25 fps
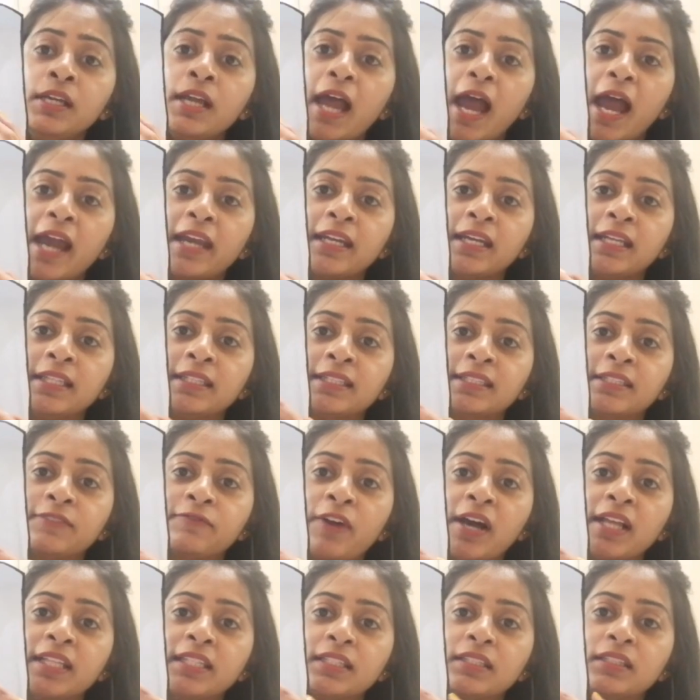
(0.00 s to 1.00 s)
and
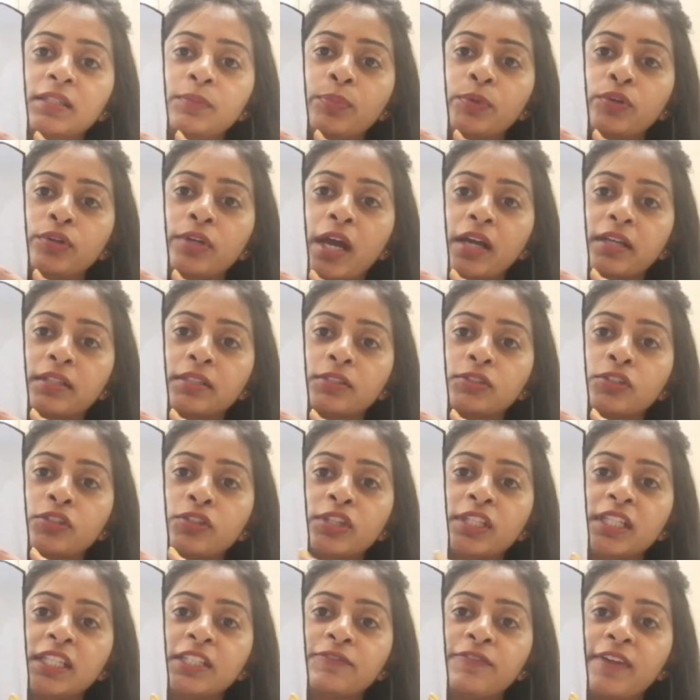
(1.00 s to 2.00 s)
once the products, so
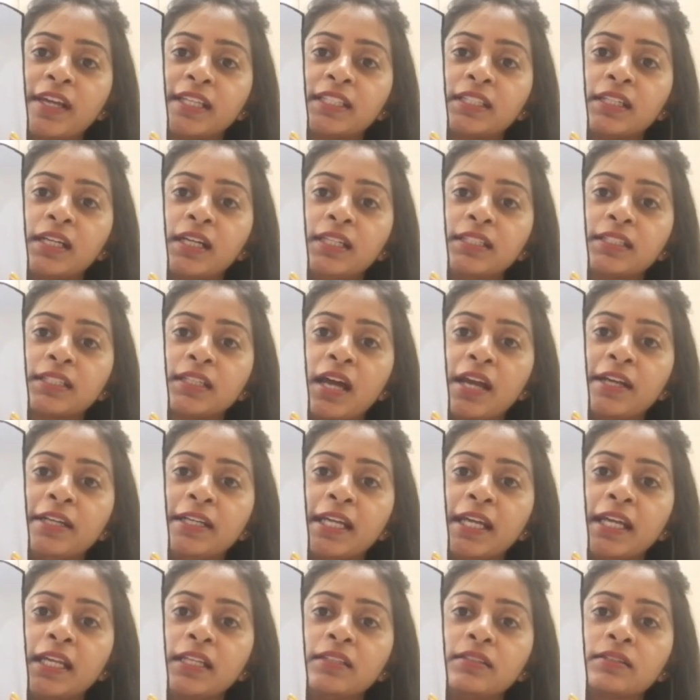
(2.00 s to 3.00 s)
these vesicles
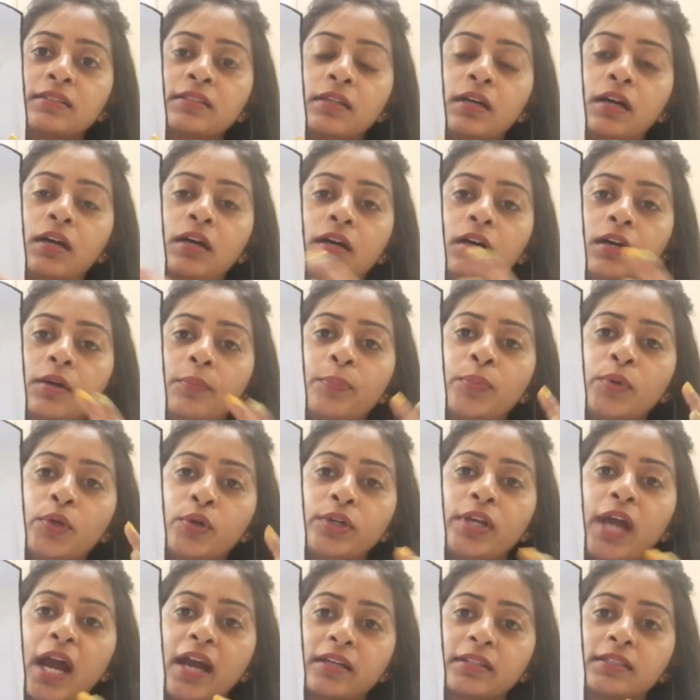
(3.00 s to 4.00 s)
contains
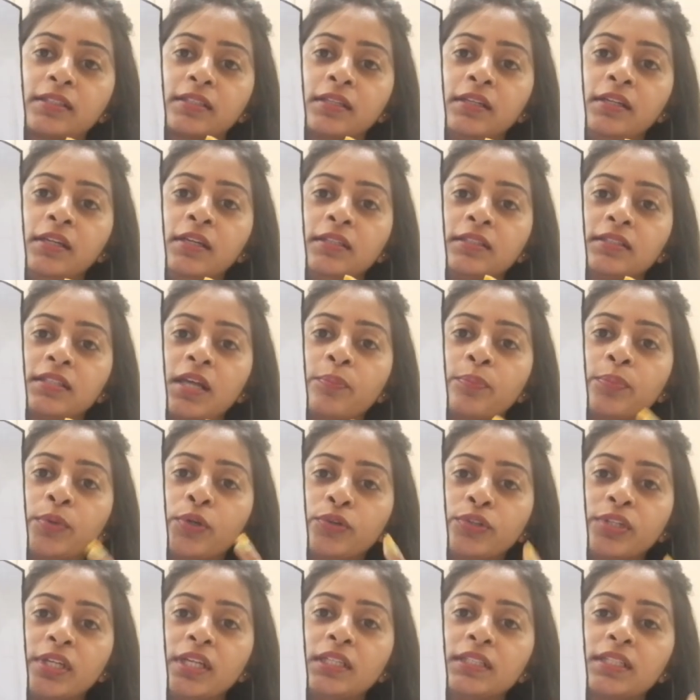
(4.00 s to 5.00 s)
products, some
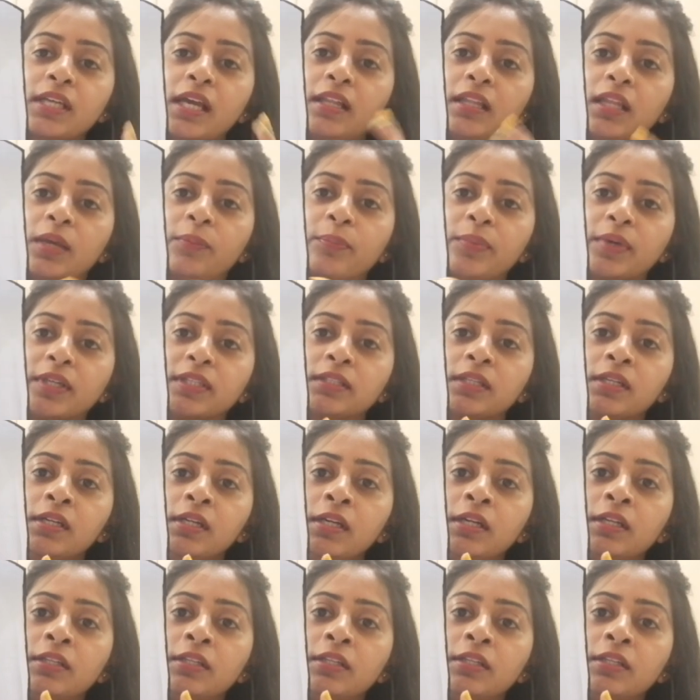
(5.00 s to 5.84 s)
proteins and lipids.